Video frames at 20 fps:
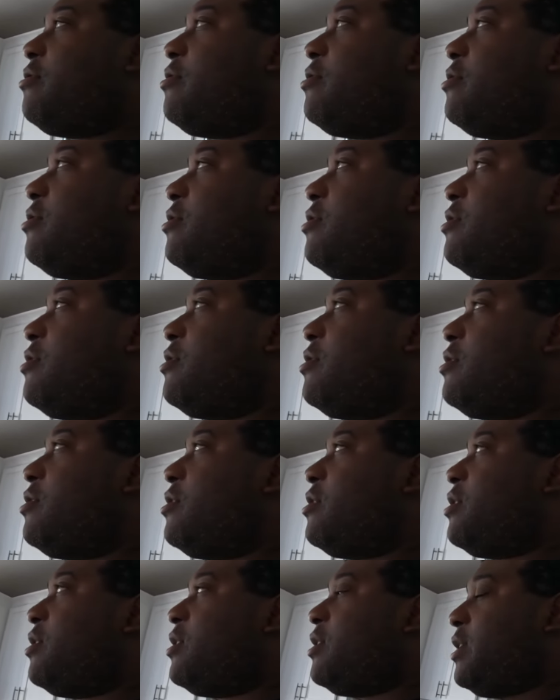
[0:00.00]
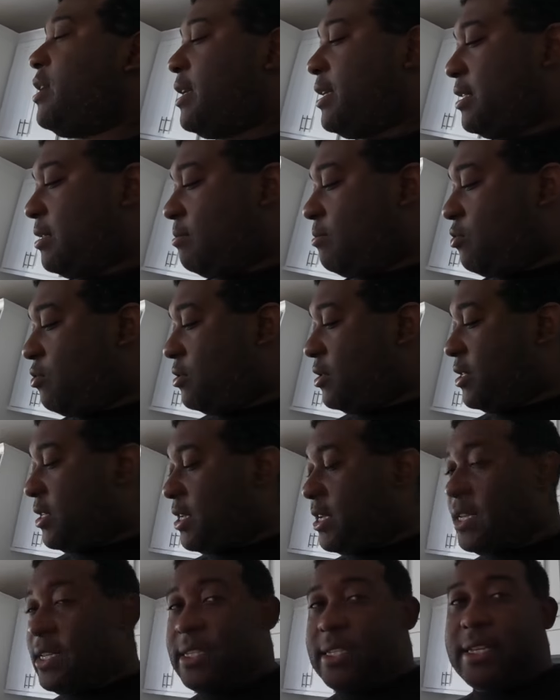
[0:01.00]
Let me get some more
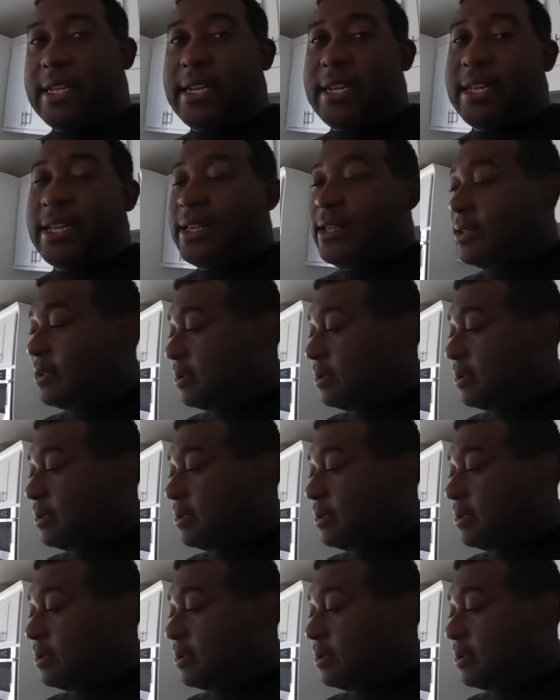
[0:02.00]
today, Sunday.